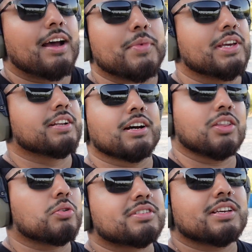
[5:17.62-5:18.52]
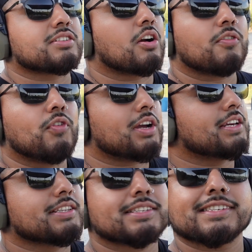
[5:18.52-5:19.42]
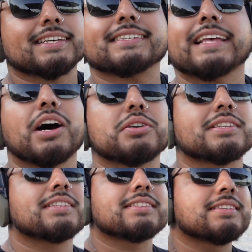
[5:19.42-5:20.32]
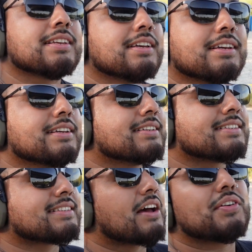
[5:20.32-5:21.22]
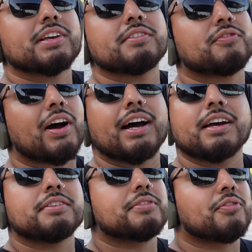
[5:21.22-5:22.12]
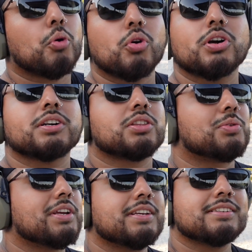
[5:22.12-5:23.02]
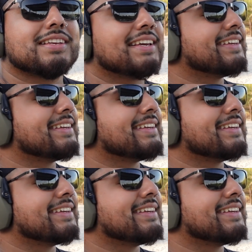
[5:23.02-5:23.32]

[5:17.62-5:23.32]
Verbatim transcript: I mean, uh, those things are fucking 6,000, seven, five, four, threes.